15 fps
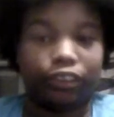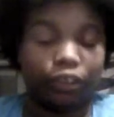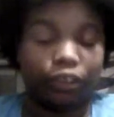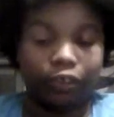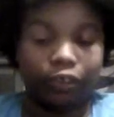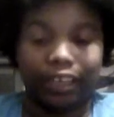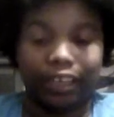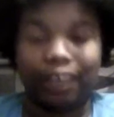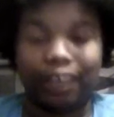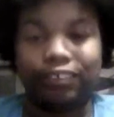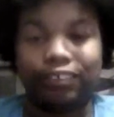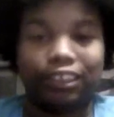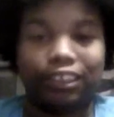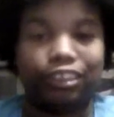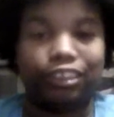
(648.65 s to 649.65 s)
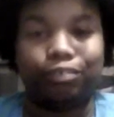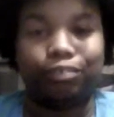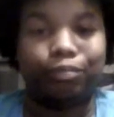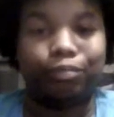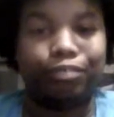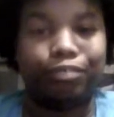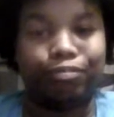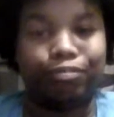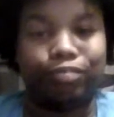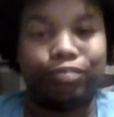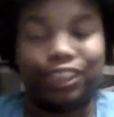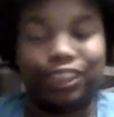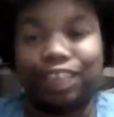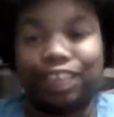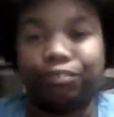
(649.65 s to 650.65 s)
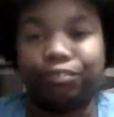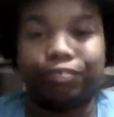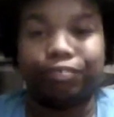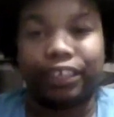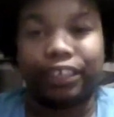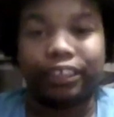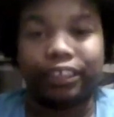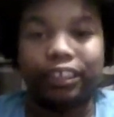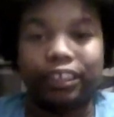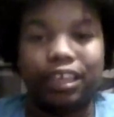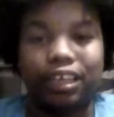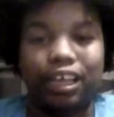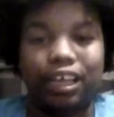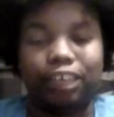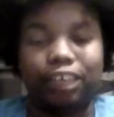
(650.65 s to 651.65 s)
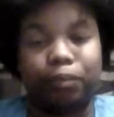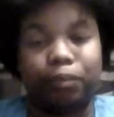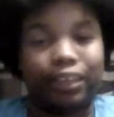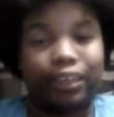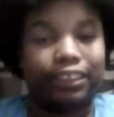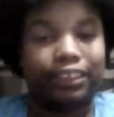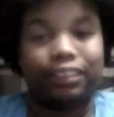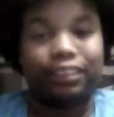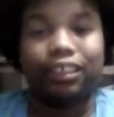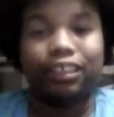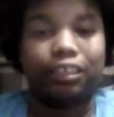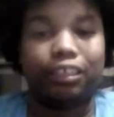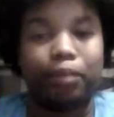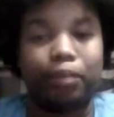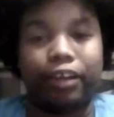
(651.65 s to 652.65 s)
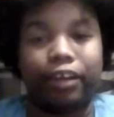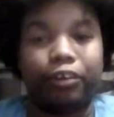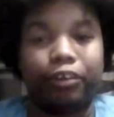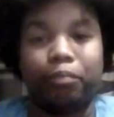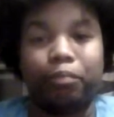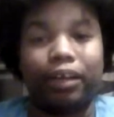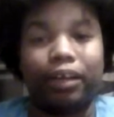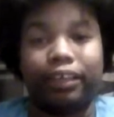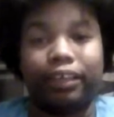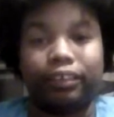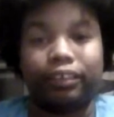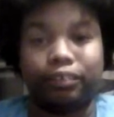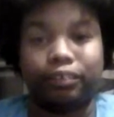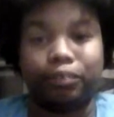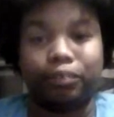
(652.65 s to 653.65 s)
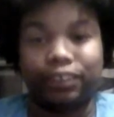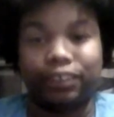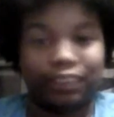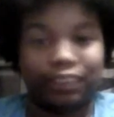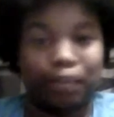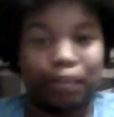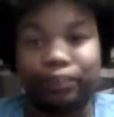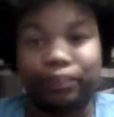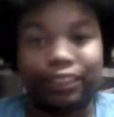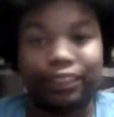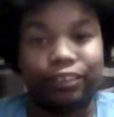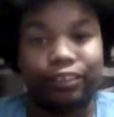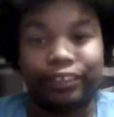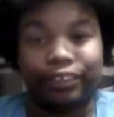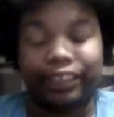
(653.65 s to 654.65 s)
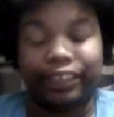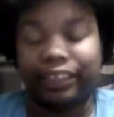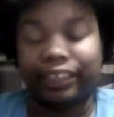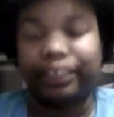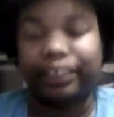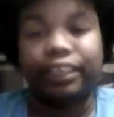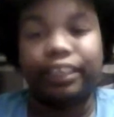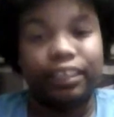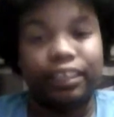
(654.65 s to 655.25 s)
So that conversation with she has with Rick is probably still in the back of her mind, because this happens later on that night.